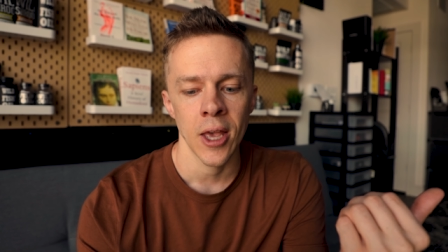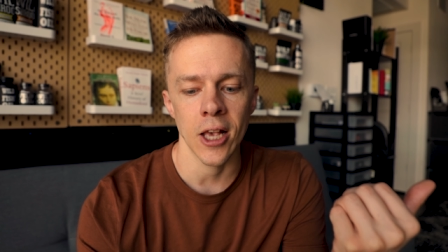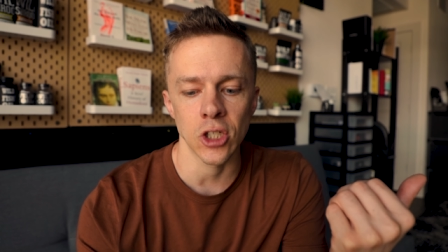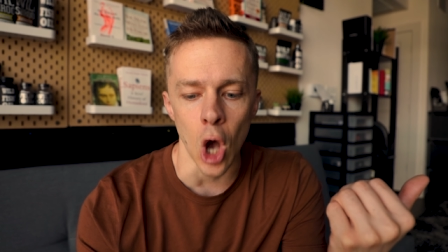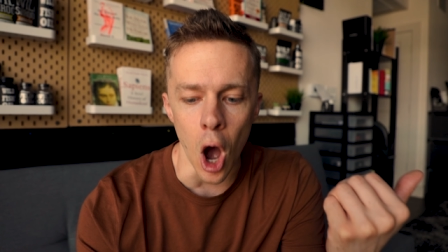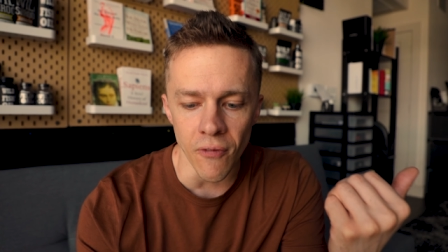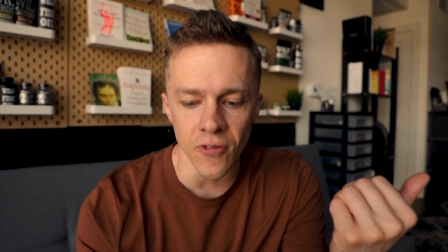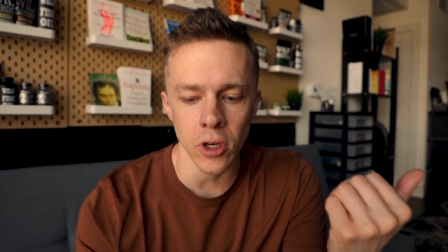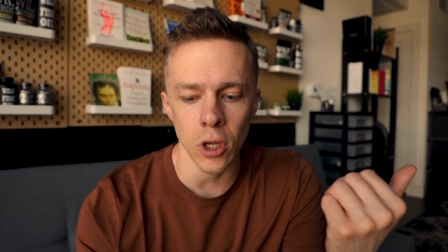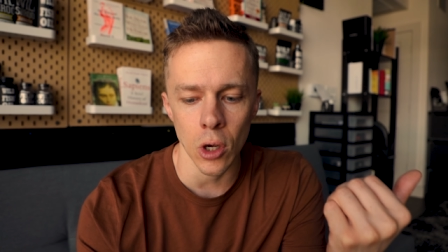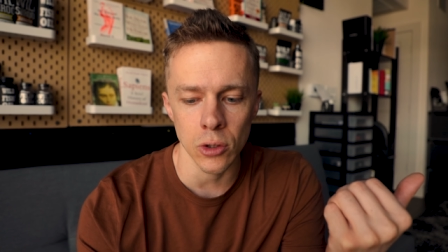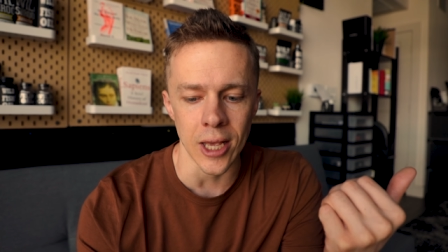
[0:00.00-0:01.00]
is
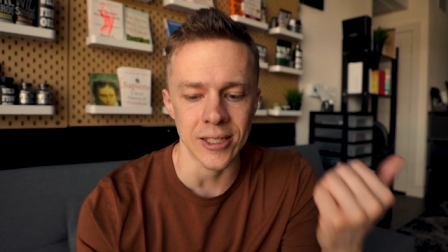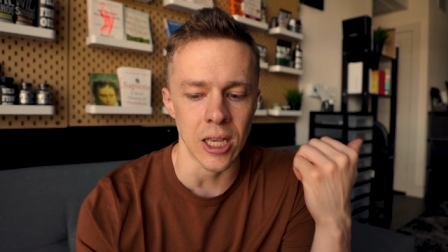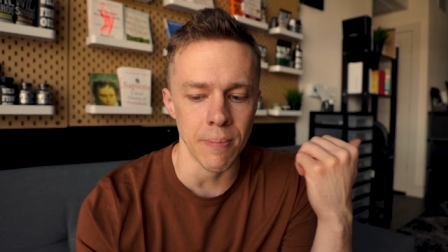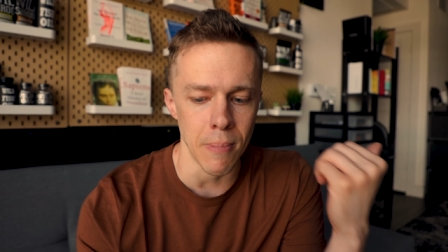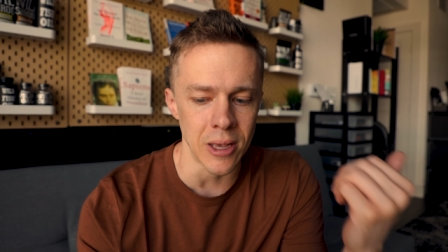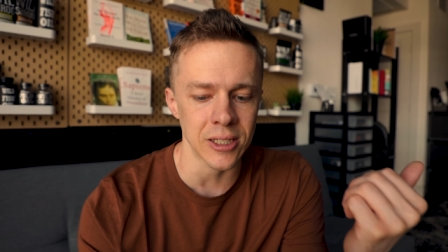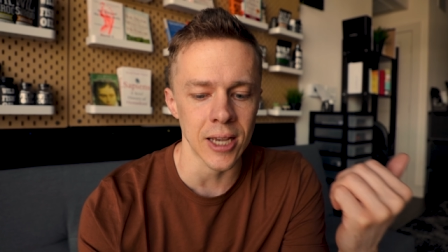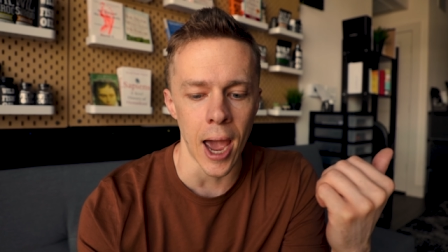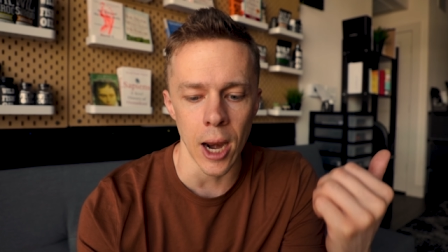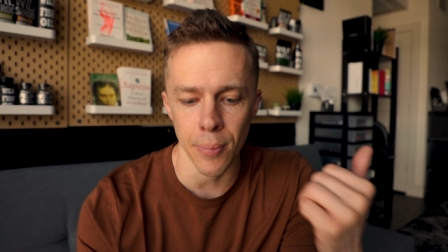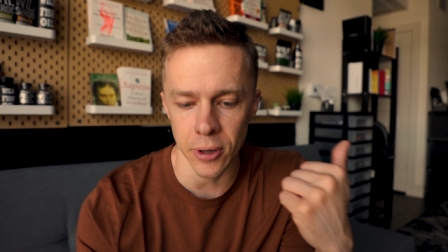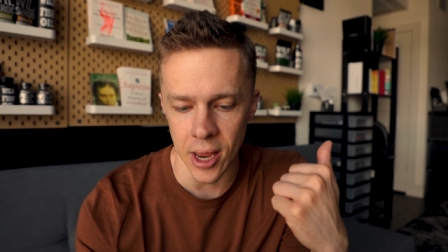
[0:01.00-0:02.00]
often used as a
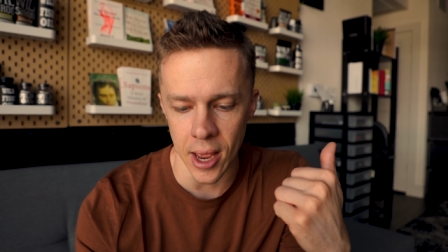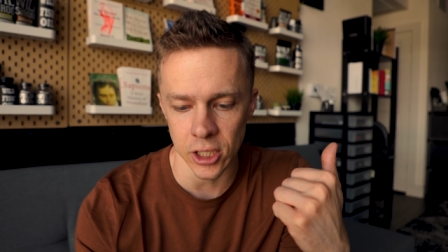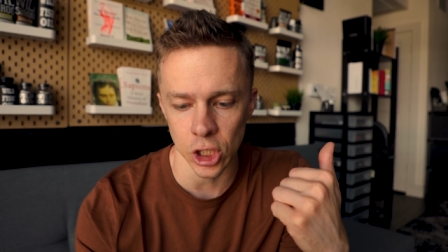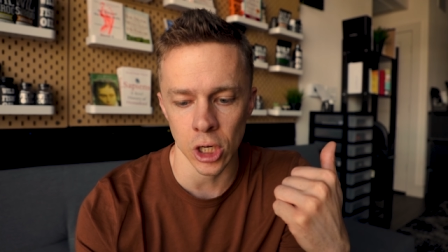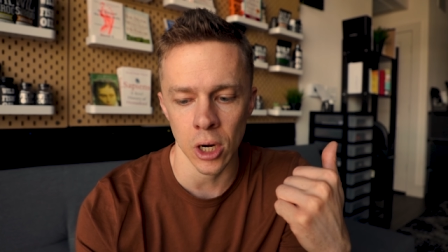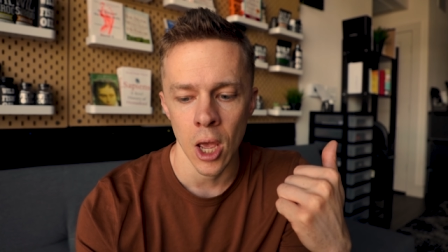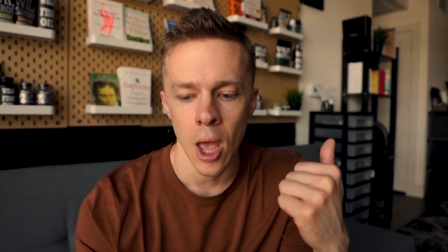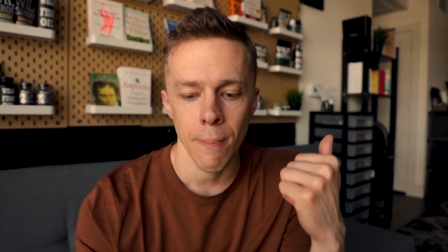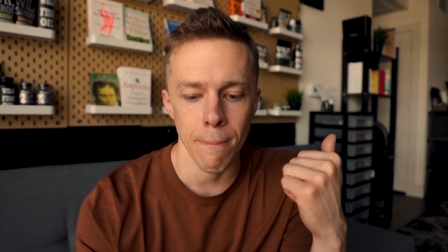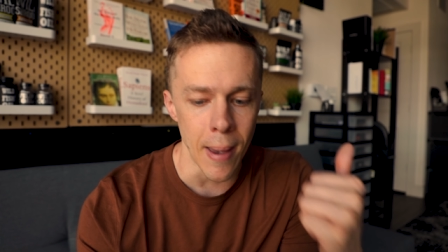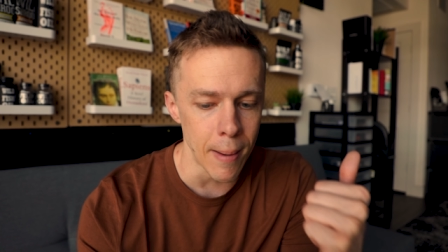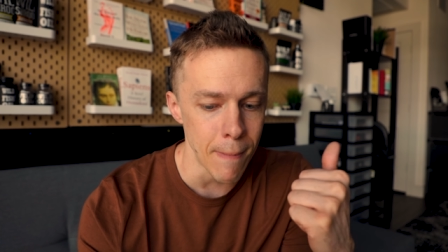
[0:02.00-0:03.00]
misguided protection
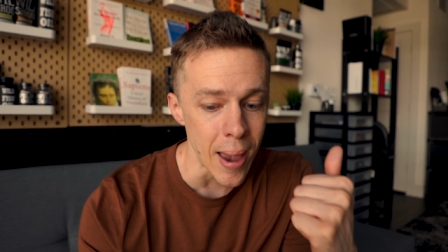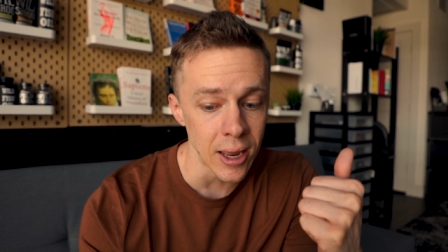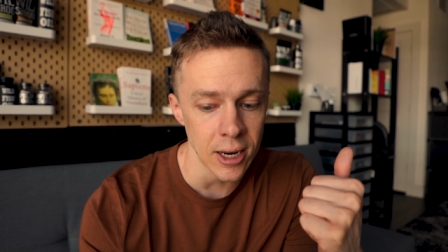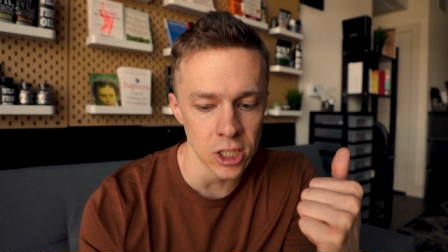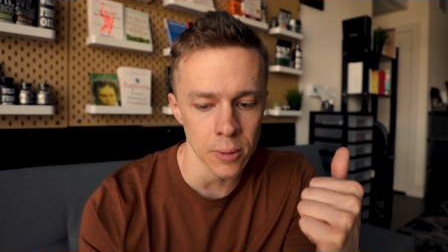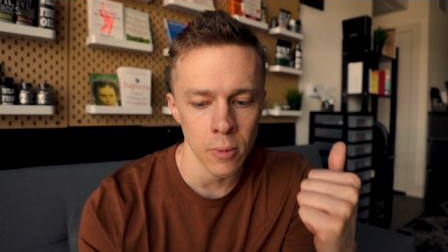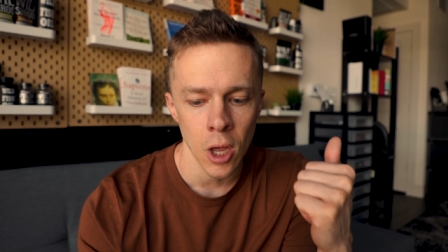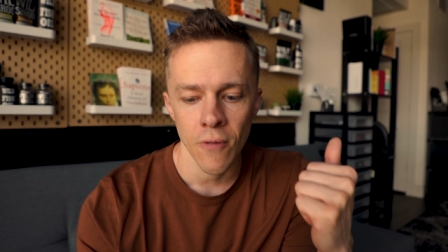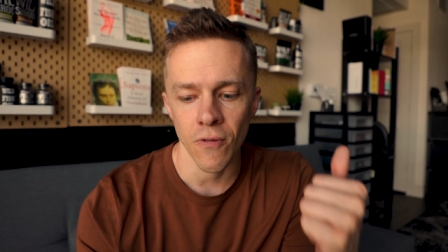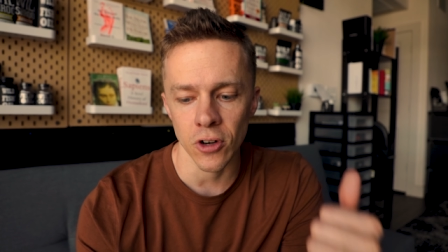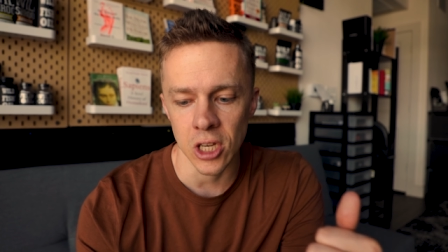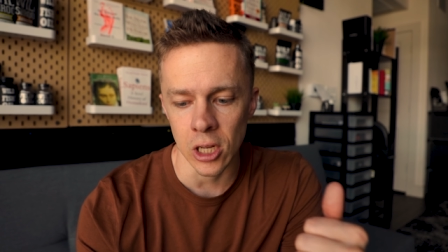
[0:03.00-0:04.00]
me mechanism
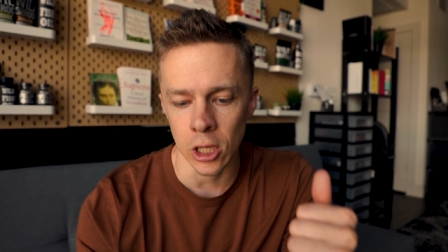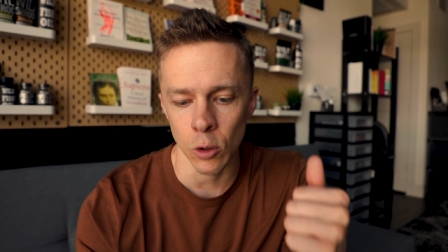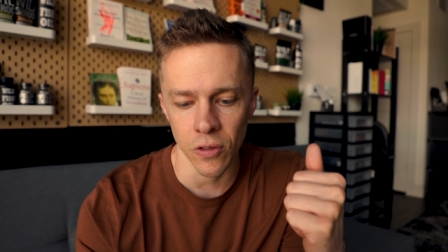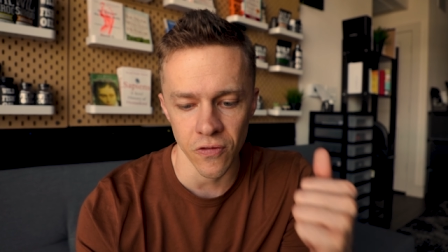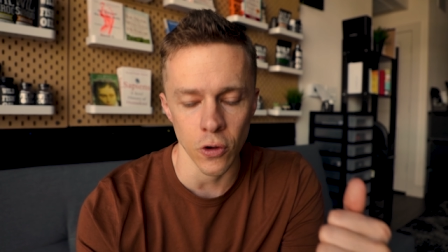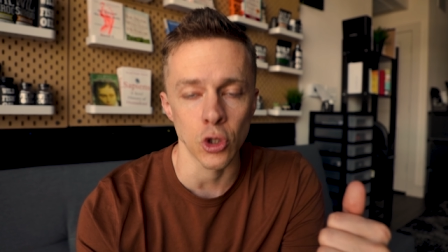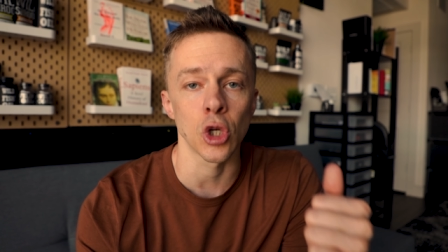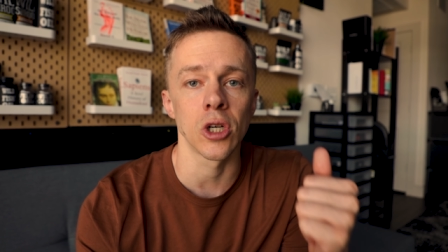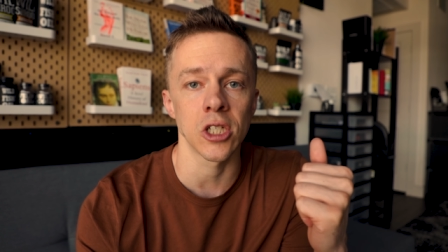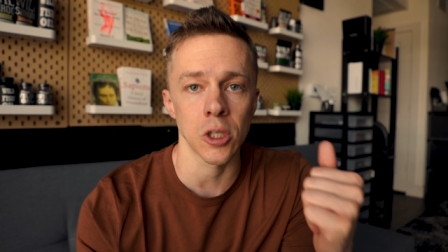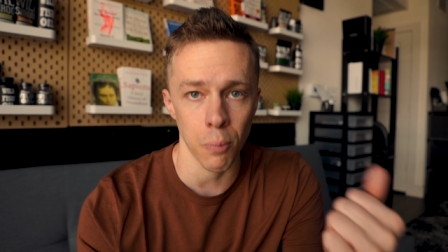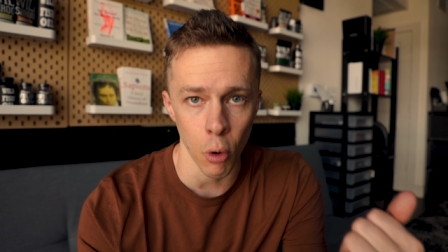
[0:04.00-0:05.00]
for dealing with future
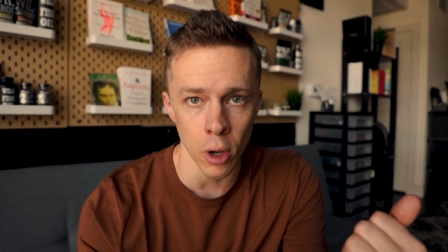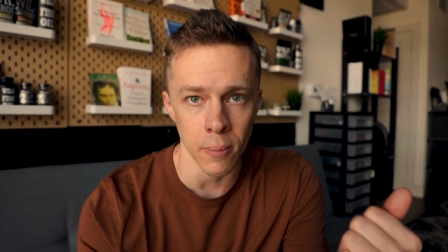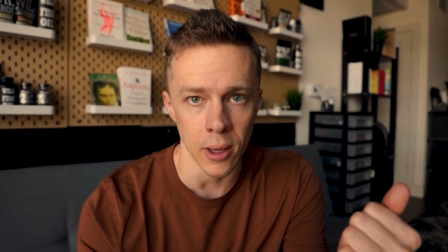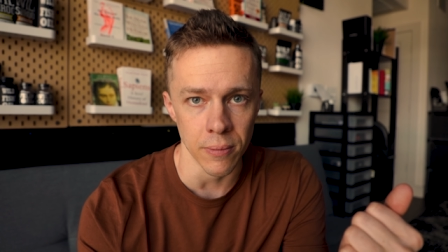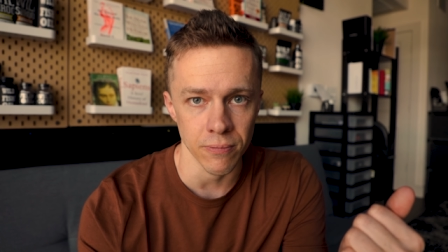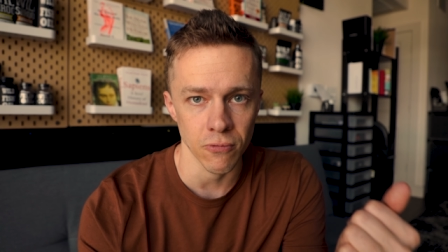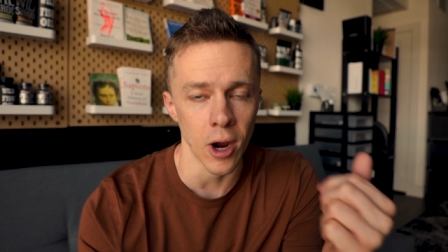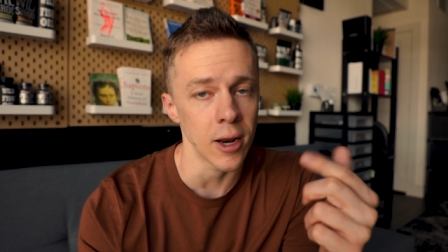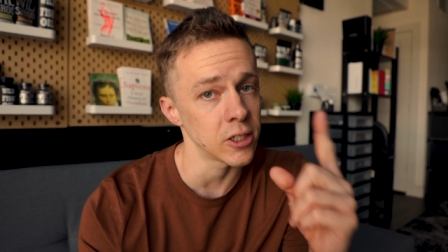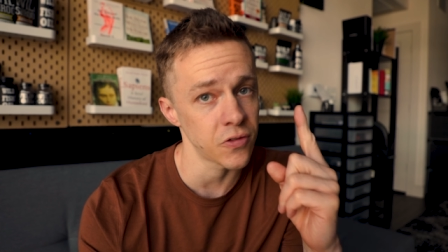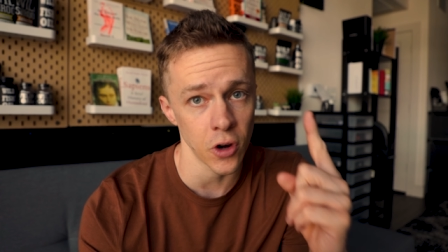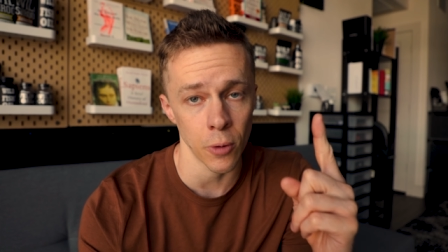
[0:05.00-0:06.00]
disappointment, right?
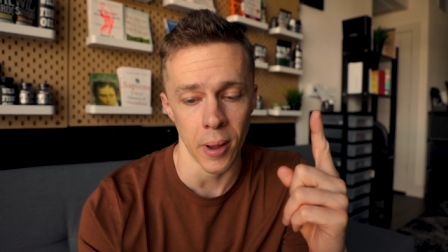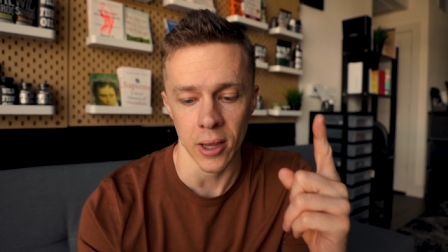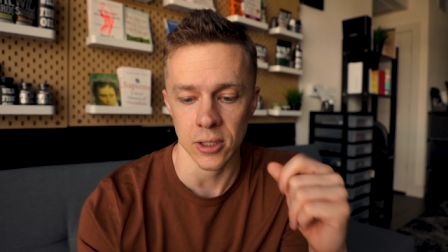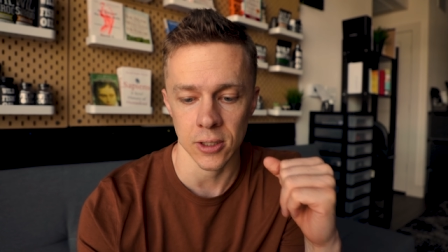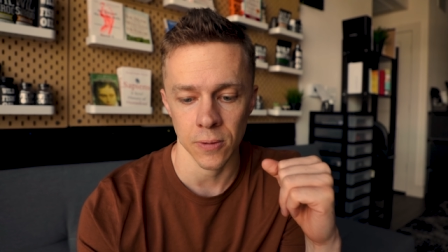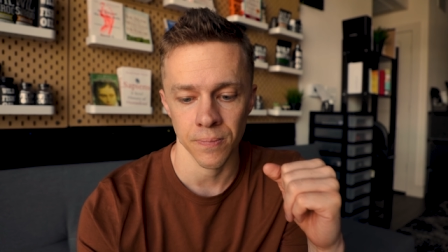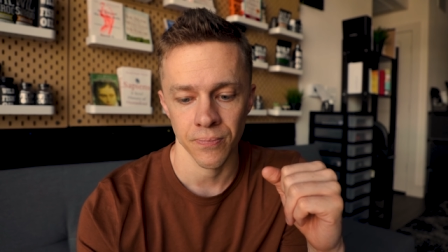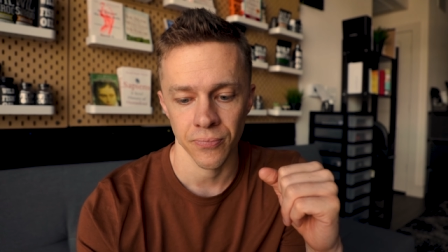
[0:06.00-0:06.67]
It's fear based.